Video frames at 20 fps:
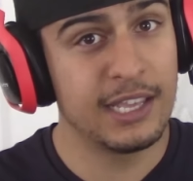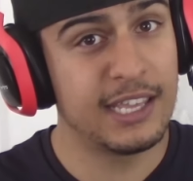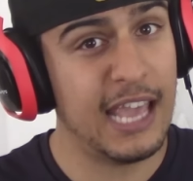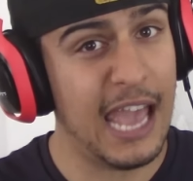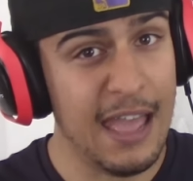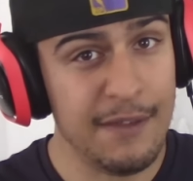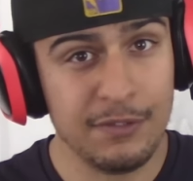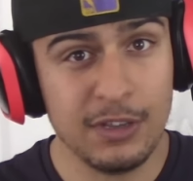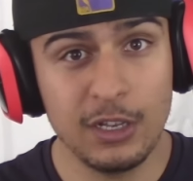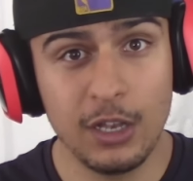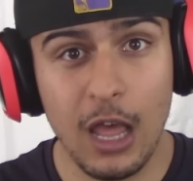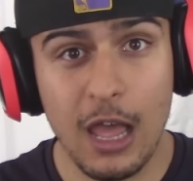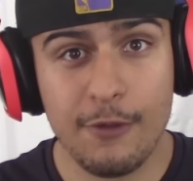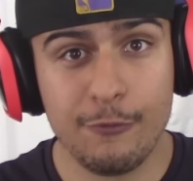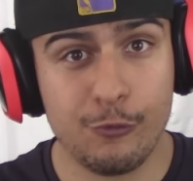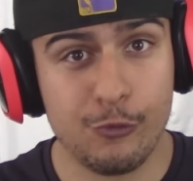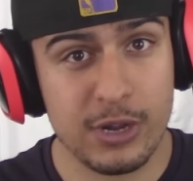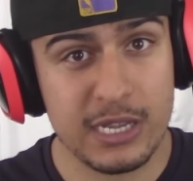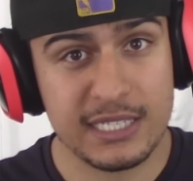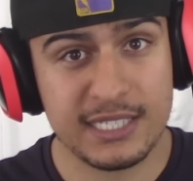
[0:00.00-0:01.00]
Kevin
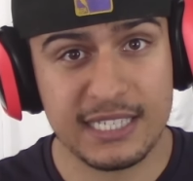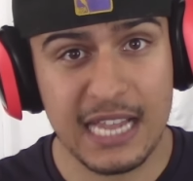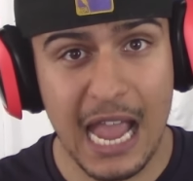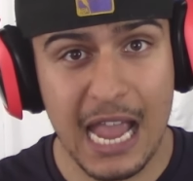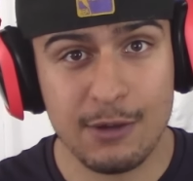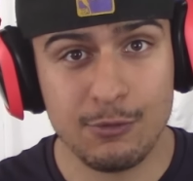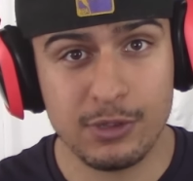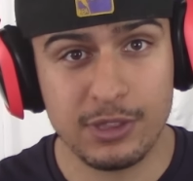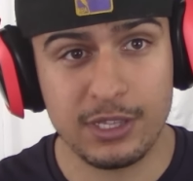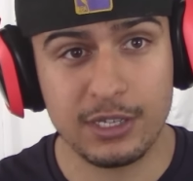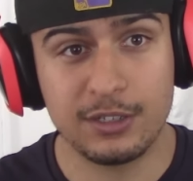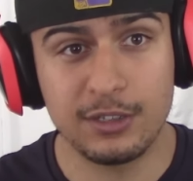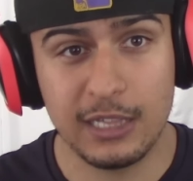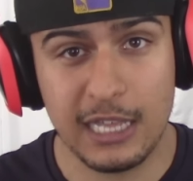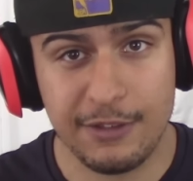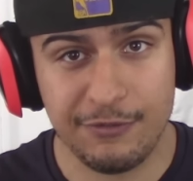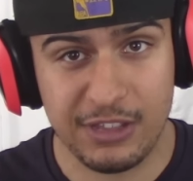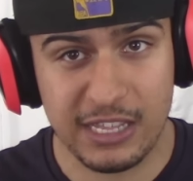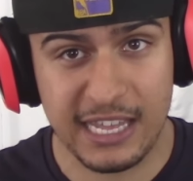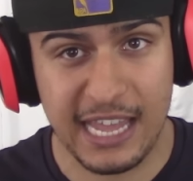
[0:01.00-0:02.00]
Love re-signed with the
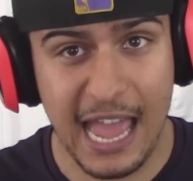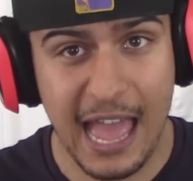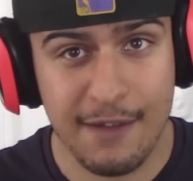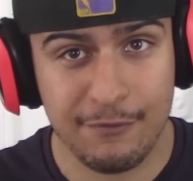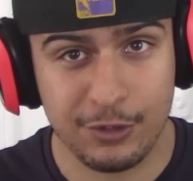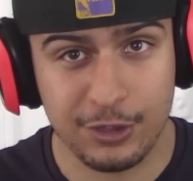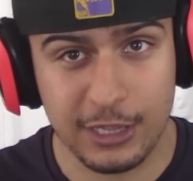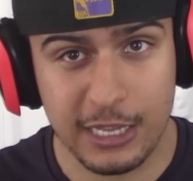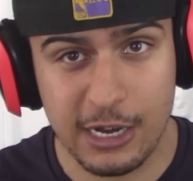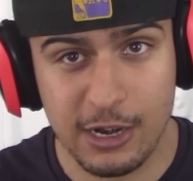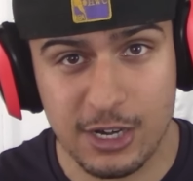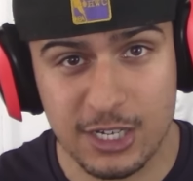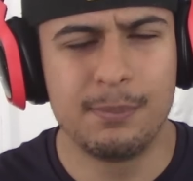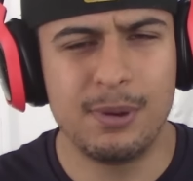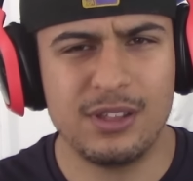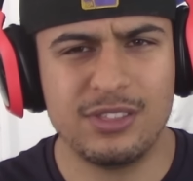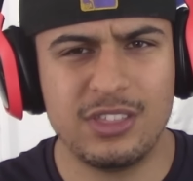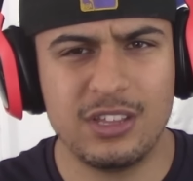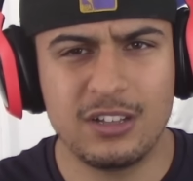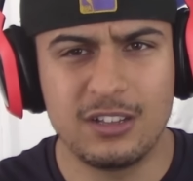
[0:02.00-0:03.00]
Cleveland Cavaliers,
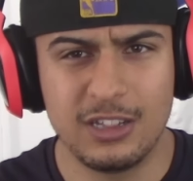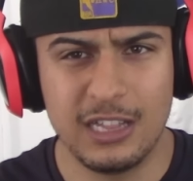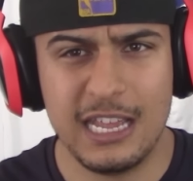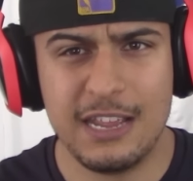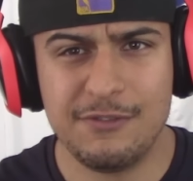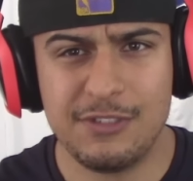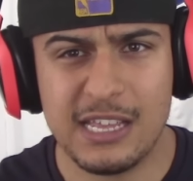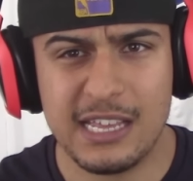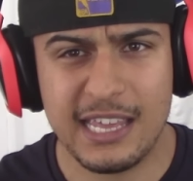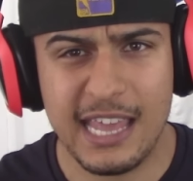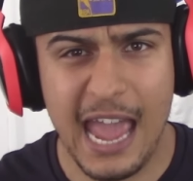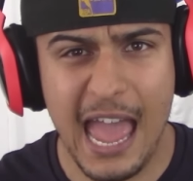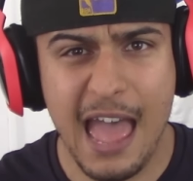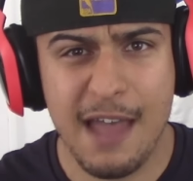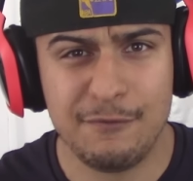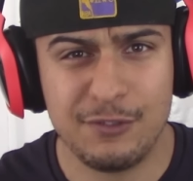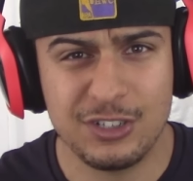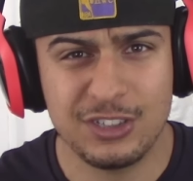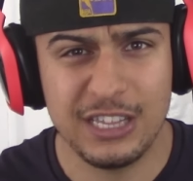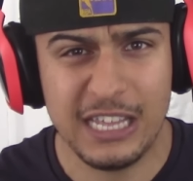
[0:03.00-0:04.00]
but the Cleveland
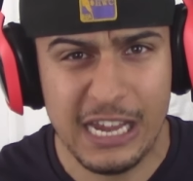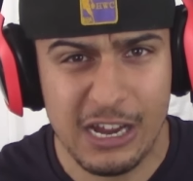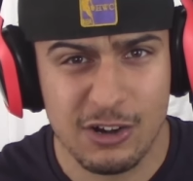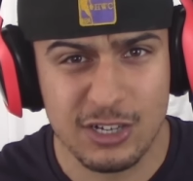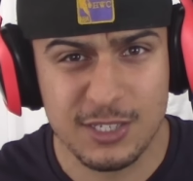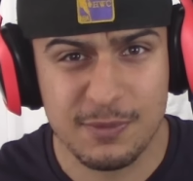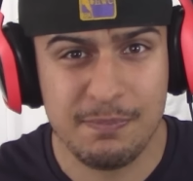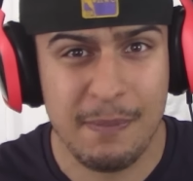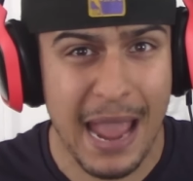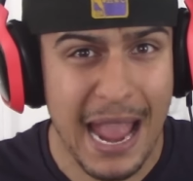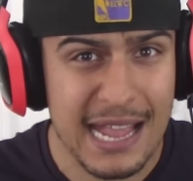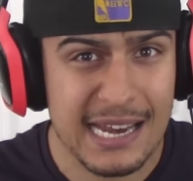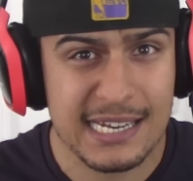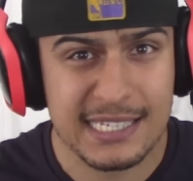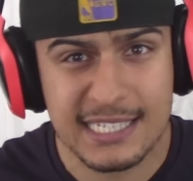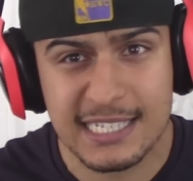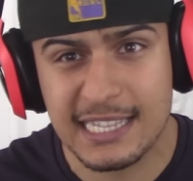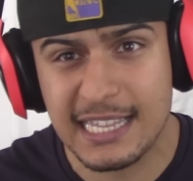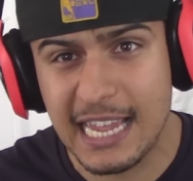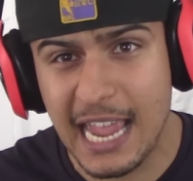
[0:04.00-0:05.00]
Cavaliers made
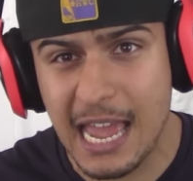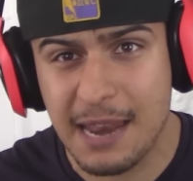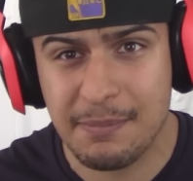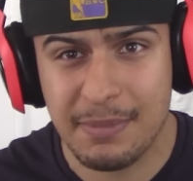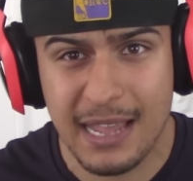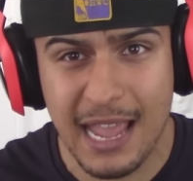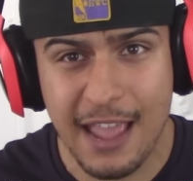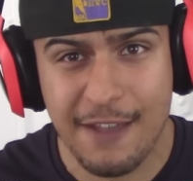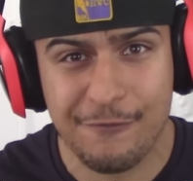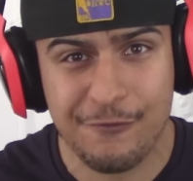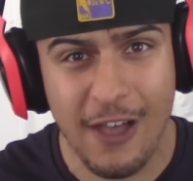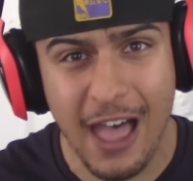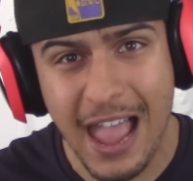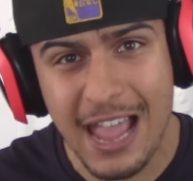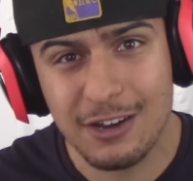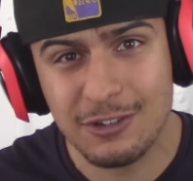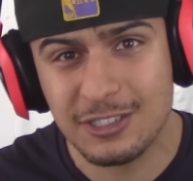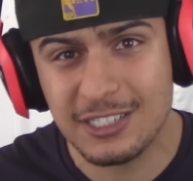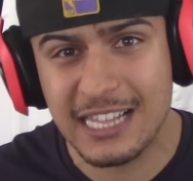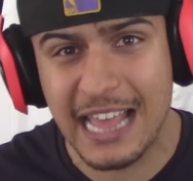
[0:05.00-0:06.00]
it to the NBA
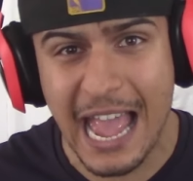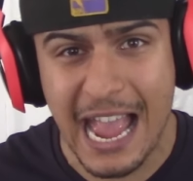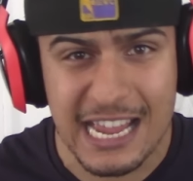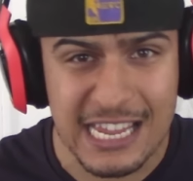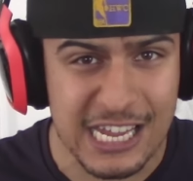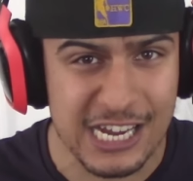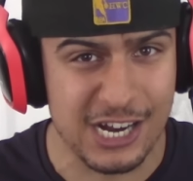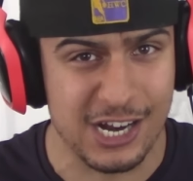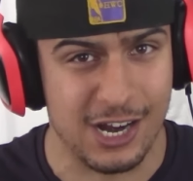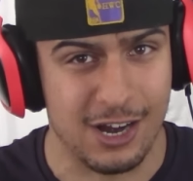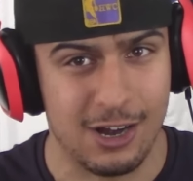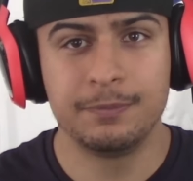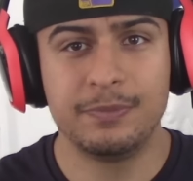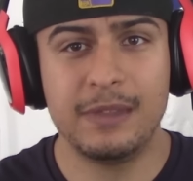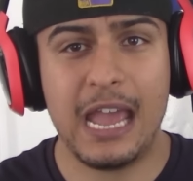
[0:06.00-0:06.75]
Finals that year.